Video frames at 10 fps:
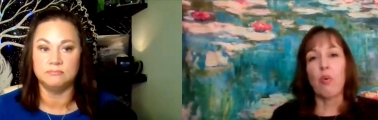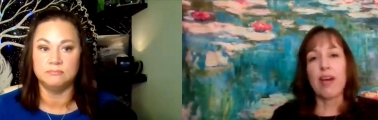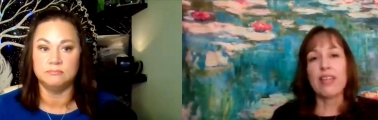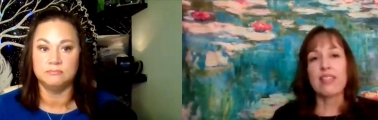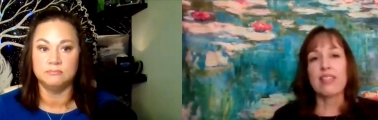
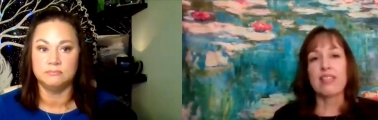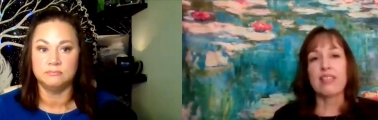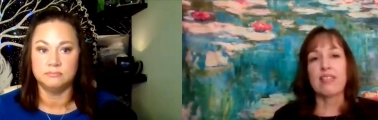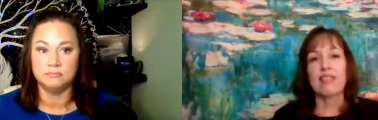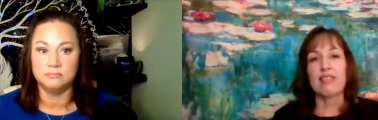Speaker 1: what
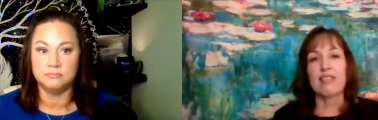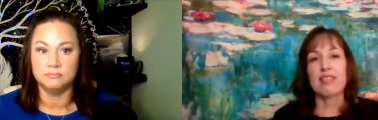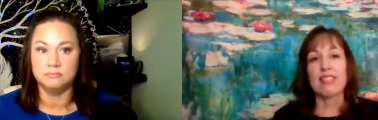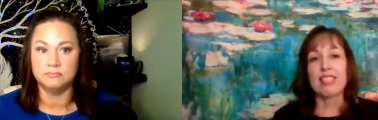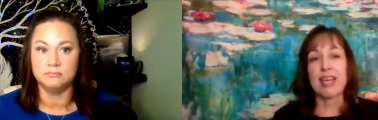
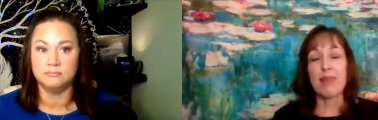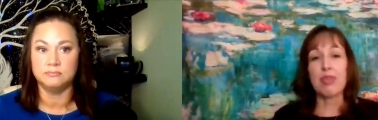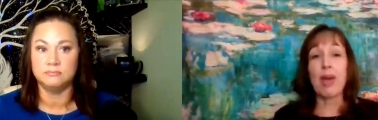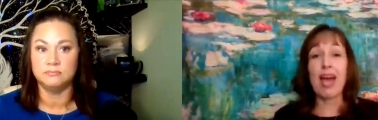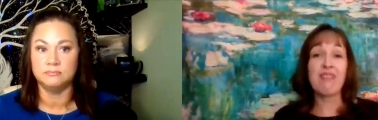
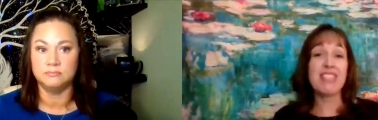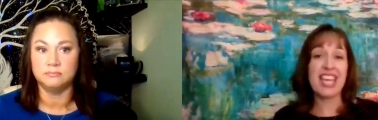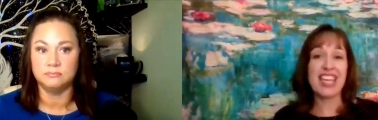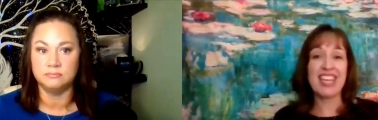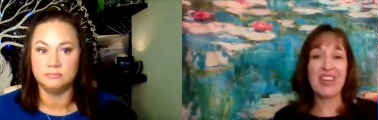step you
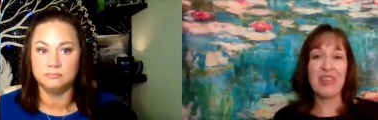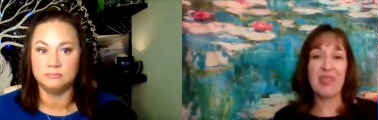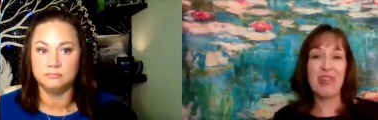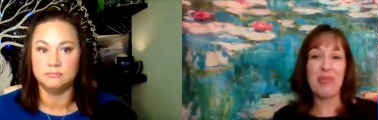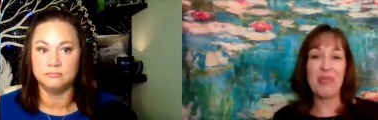have
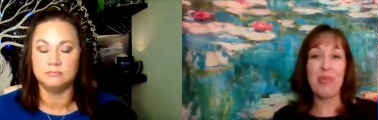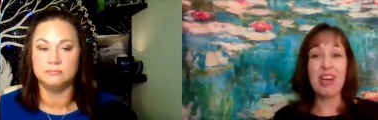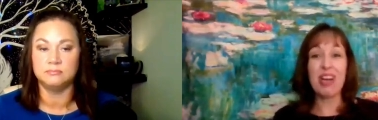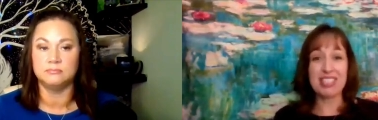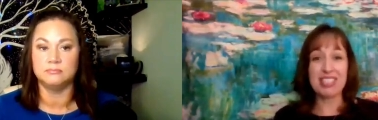taken or
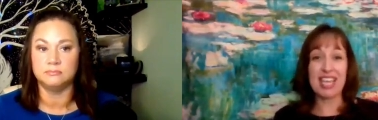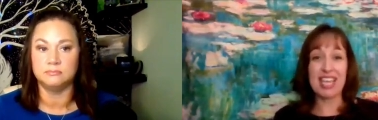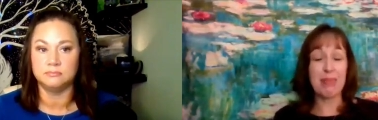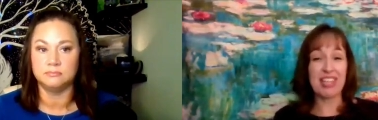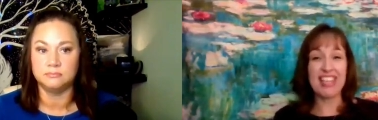want to
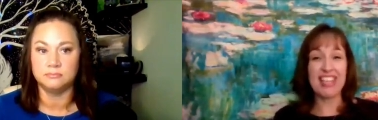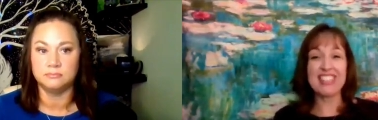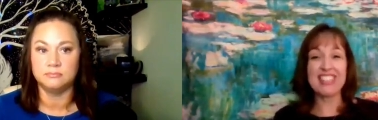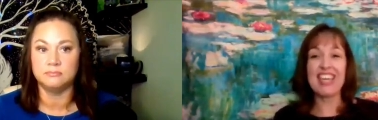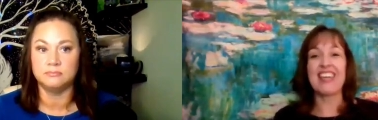take, plan
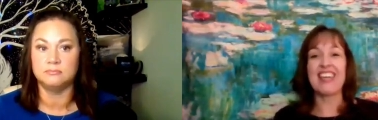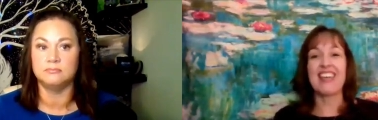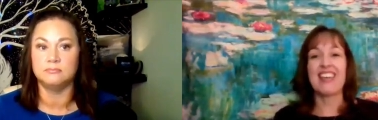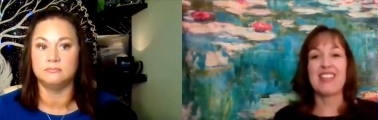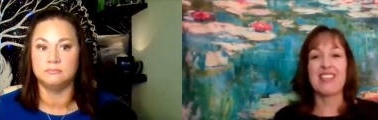to take
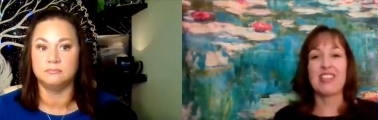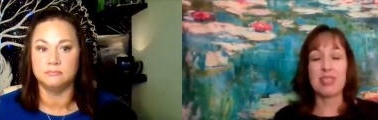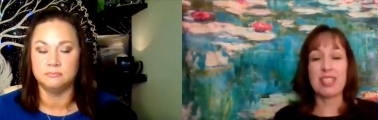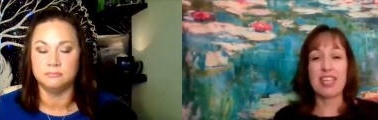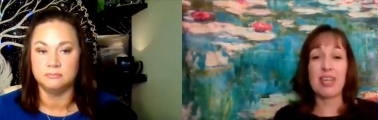
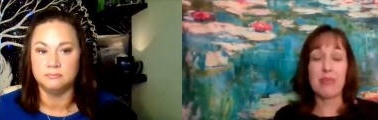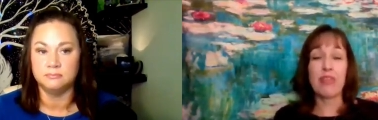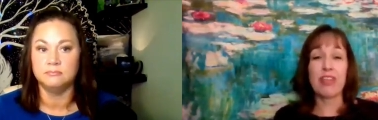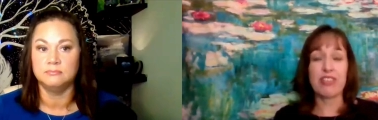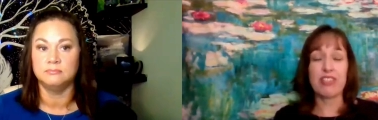to stand
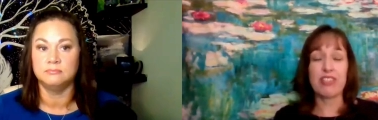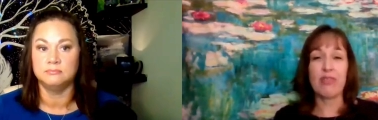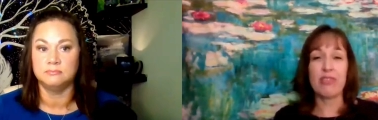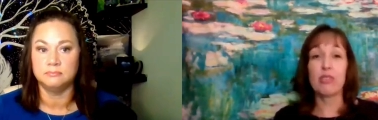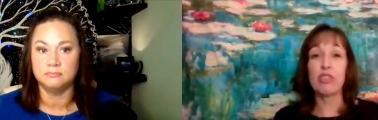up for
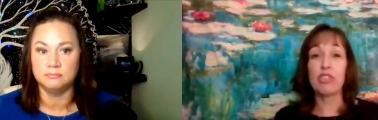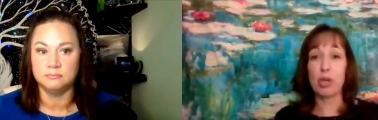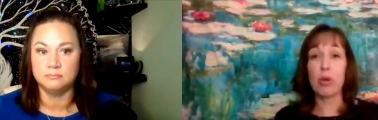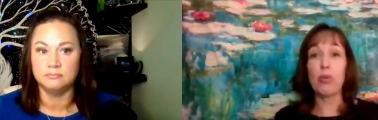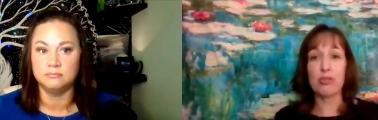yourself or to
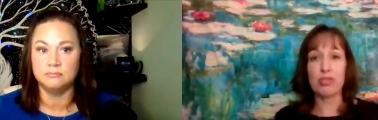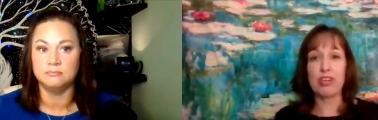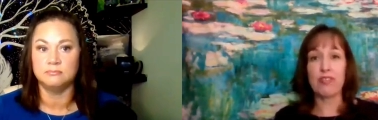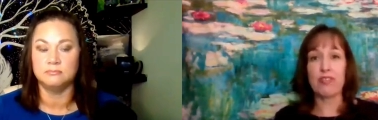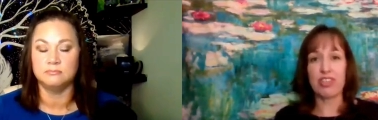show
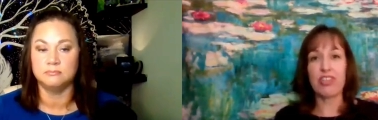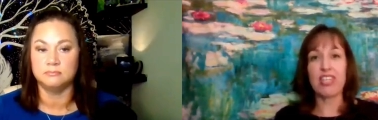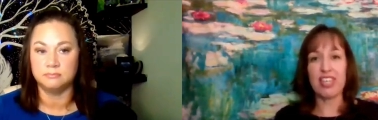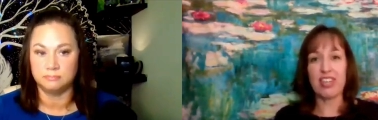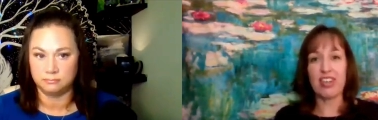yourself that
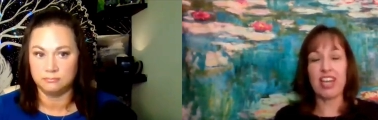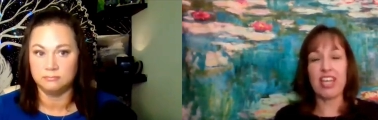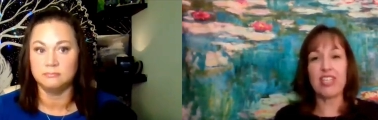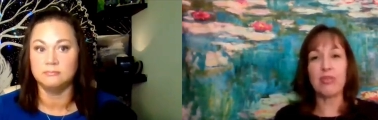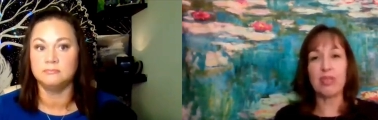you're
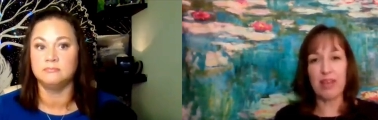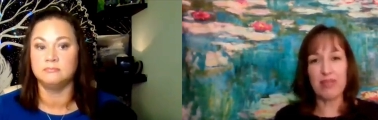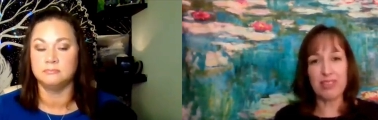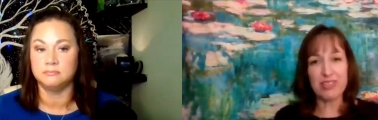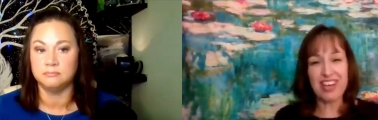here and you
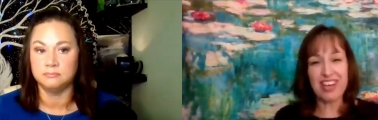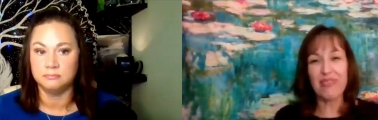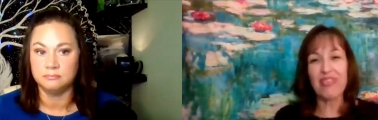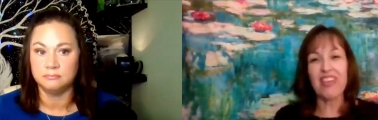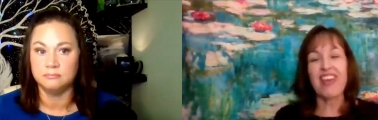love
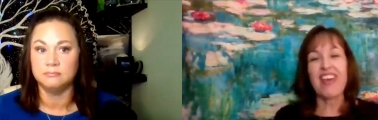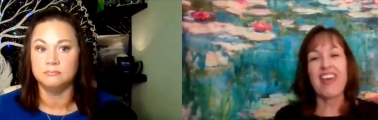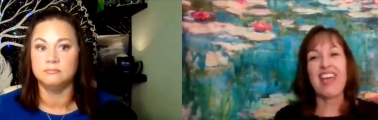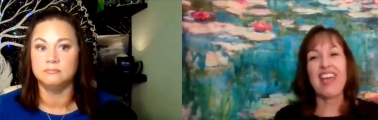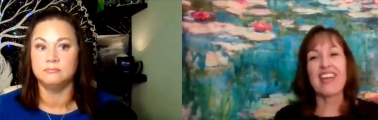yourself
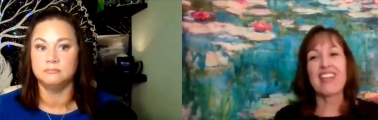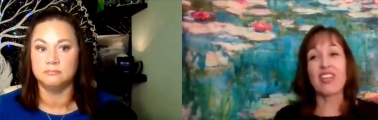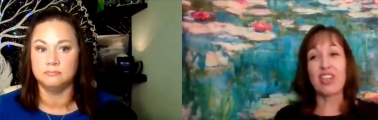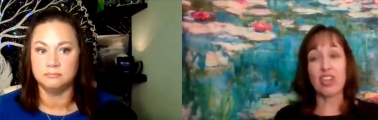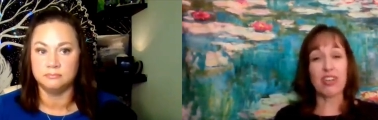
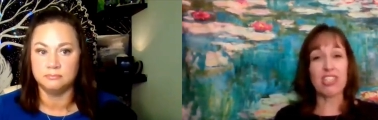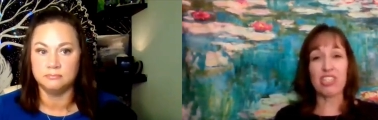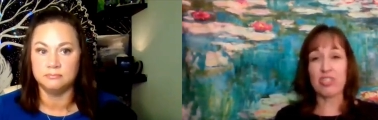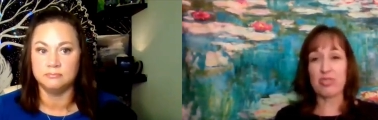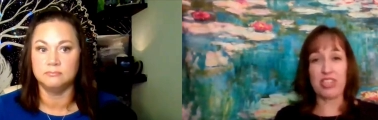and the
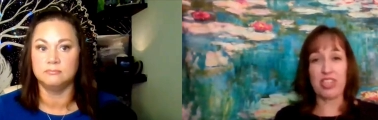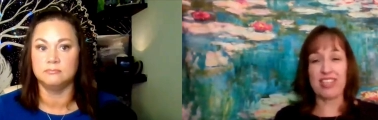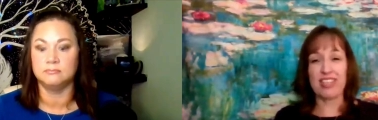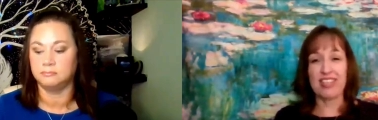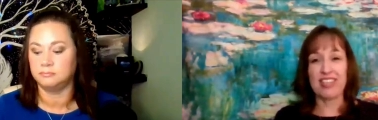courage you
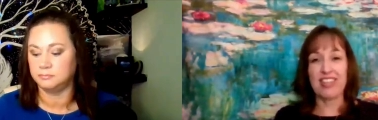took